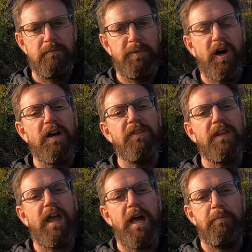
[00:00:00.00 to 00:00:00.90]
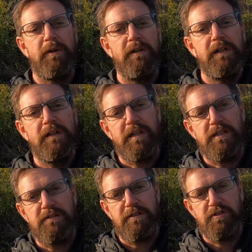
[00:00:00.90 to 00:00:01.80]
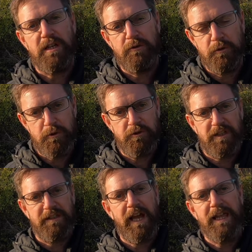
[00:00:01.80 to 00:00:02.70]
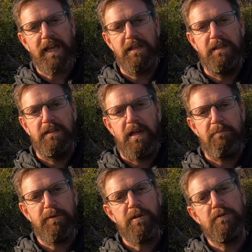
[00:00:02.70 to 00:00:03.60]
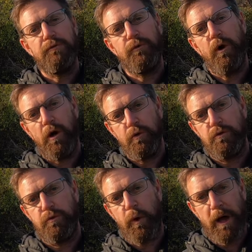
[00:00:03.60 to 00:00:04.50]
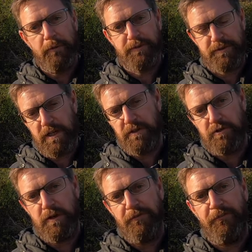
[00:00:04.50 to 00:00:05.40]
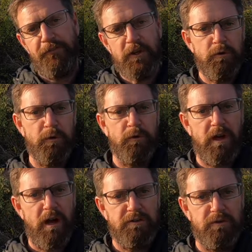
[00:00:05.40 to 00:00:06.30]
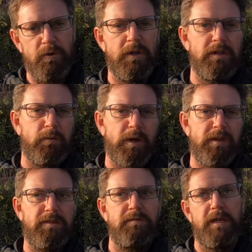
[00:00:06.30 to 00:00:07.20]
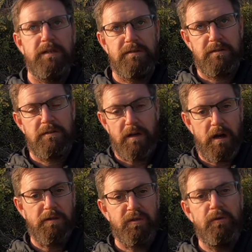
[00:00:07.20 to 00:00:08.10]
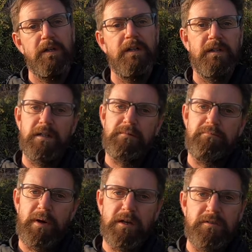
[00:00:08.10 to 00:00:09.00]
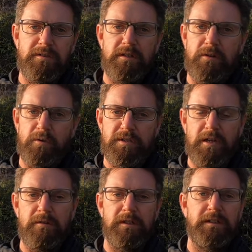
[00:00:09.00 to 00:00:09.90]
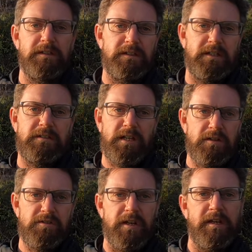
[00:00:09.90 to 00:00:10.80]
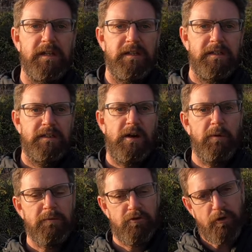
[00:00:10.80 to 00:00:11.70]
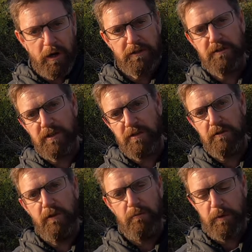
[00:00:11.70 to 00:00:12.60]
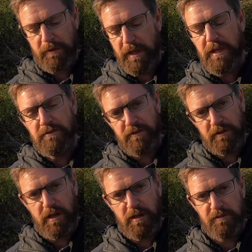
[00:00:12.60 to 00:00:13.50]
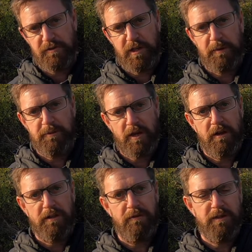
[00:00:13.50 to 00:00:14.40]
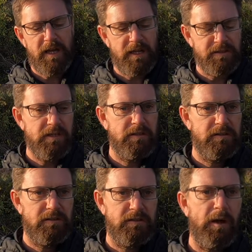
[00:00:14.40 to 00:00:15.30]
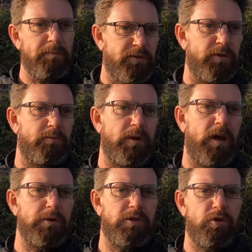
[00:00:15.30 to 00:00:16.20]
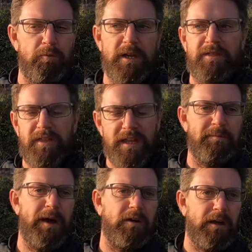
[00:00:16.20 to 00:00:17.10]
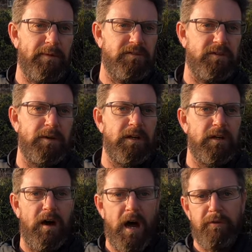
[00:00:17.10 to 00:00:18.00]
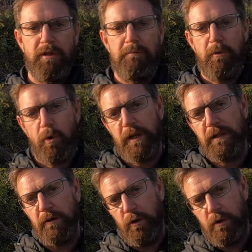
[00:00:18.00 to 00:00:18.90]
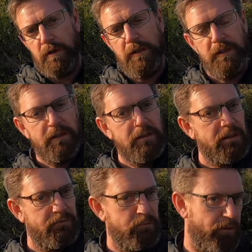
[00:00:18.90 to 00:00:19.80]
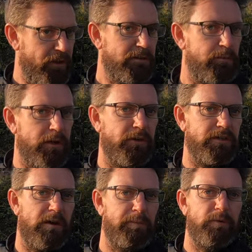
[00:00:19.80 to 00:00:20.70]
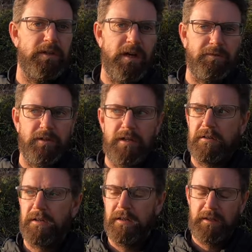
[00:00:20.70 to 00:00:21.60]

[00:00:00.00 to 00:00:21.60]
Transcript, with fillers: Behind the camera is Château du Châtelier, a beautiful old twelfth century feudal castle with its castle, a moat, and also a dungeon. Now what I'm trying to do with each of the castles that I'm showing you is actually come to them when I would normally think about coming to them, either in the morning or, with this one for example, in the afternoon.